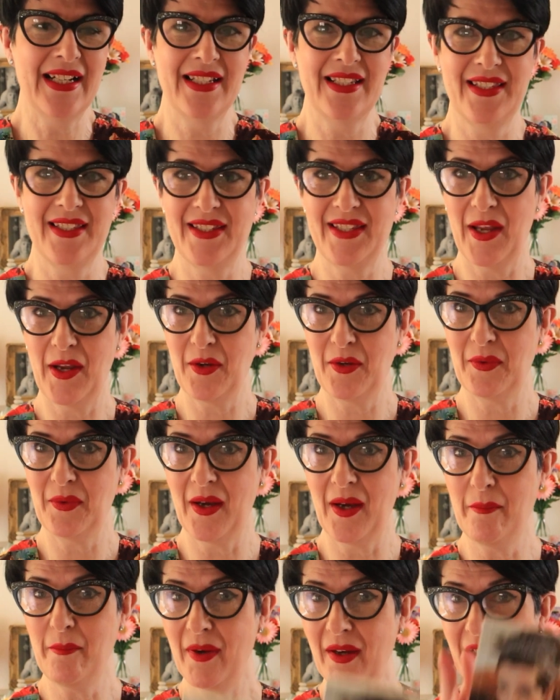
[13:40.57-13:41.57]
So
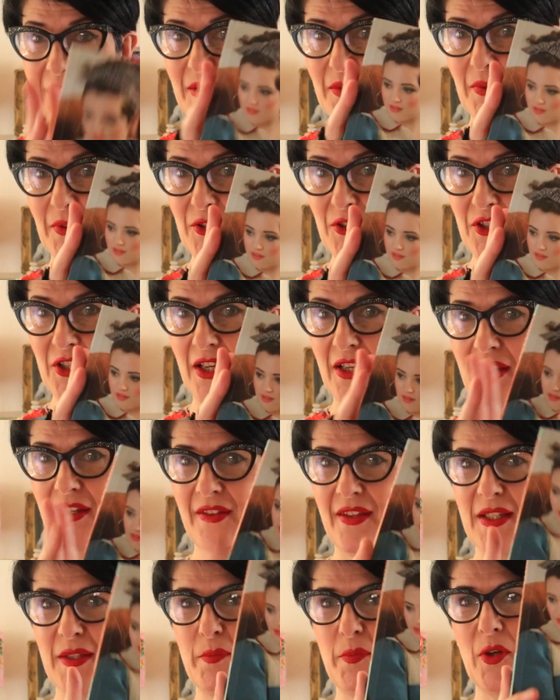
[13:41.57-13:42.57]
I might as well show you
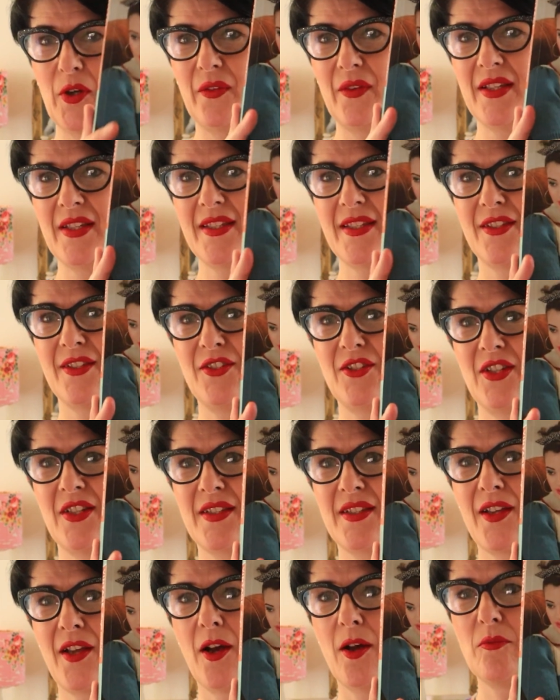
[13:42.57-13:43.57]
this book. This has
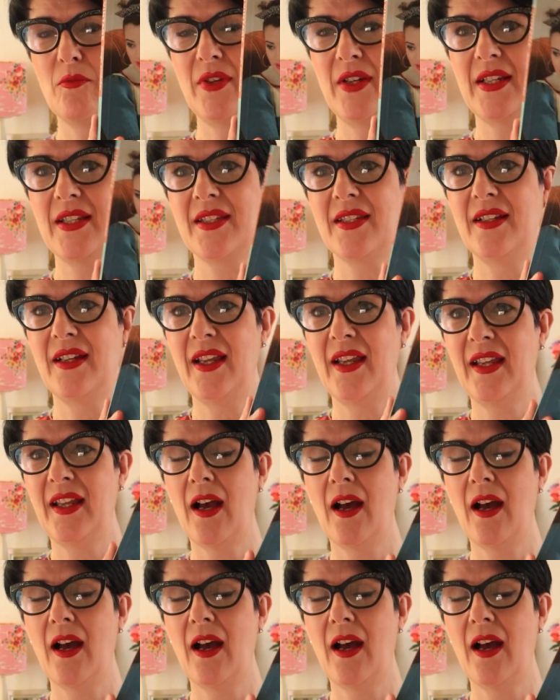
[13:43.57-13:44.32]
just come recently.